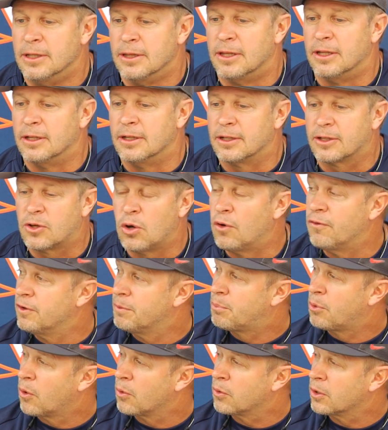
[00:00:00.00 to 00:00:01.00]
the
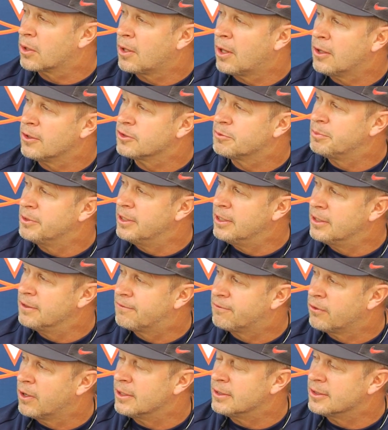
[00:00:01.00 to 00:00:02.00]
COVID protocols being
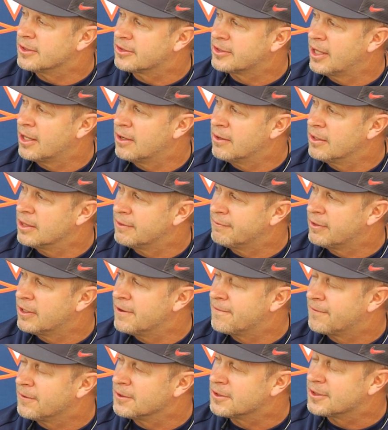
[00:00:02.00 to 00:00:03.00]
front and center and the very
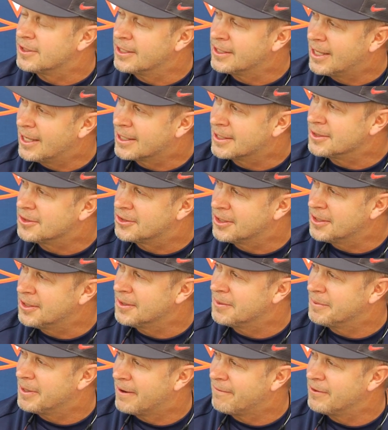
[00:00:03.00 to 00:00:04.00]
first thing I
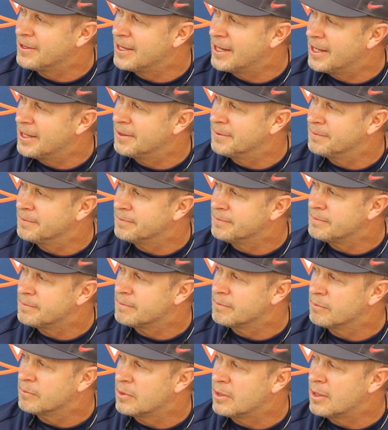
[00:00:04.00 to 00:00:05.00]
consider every day.
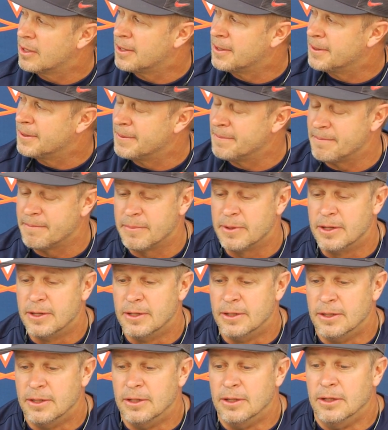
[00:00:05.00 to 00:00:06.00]
Um,
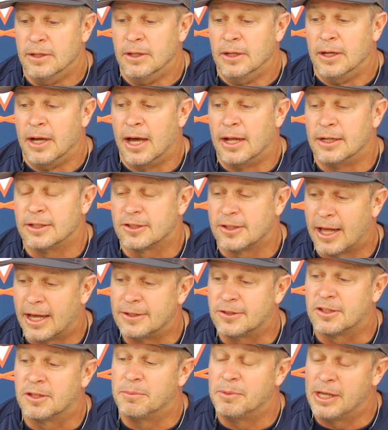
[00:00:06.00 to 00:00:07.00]
and it's
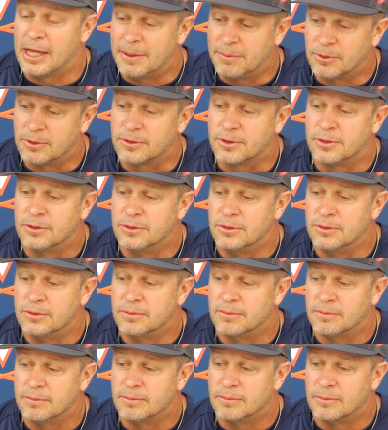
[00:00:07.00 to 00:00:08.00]
nice to be able to
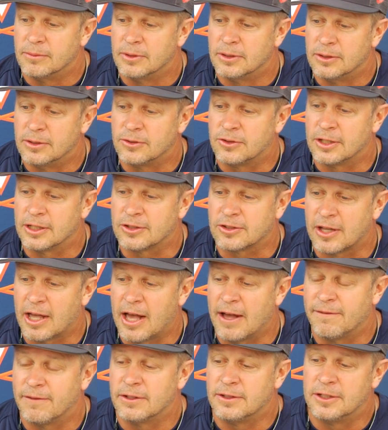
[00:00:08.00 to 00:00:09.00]
just
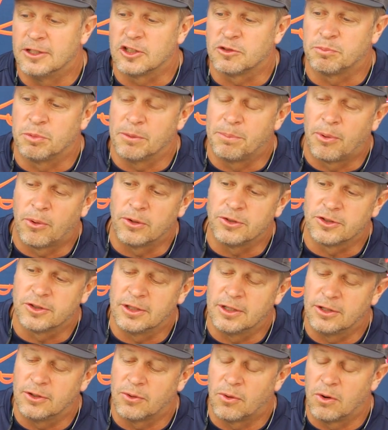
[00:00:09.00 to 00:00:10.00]
have a
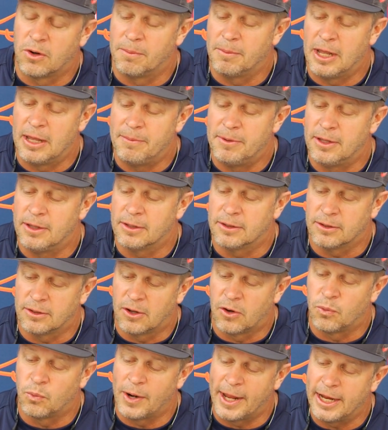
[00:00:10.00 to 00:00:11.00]
disproportionate or maybe
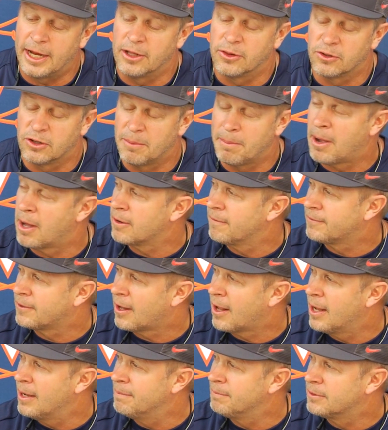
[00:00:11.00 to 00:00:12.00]
a regular amount of
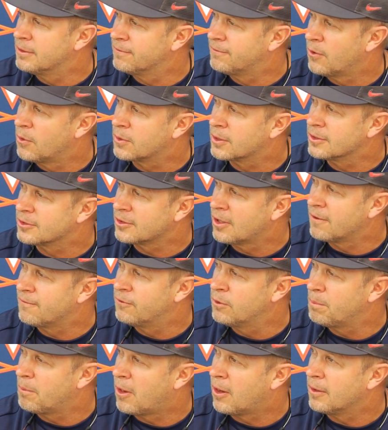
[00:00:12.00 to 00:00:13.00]
time to focus on
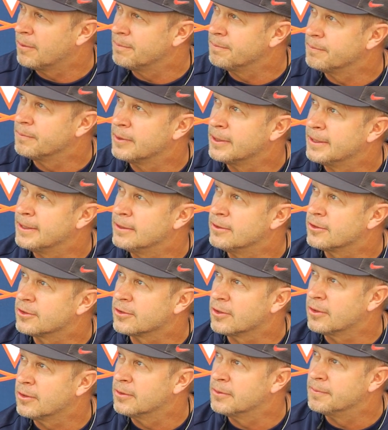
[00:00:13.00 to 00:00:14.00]
football. And
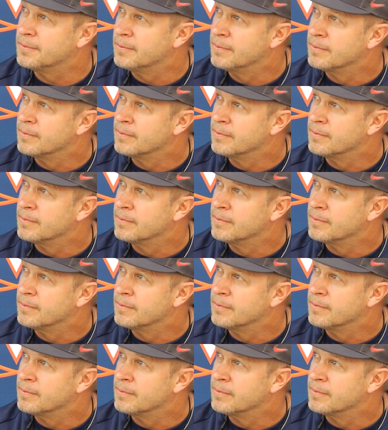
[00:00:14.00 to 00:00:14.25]
so,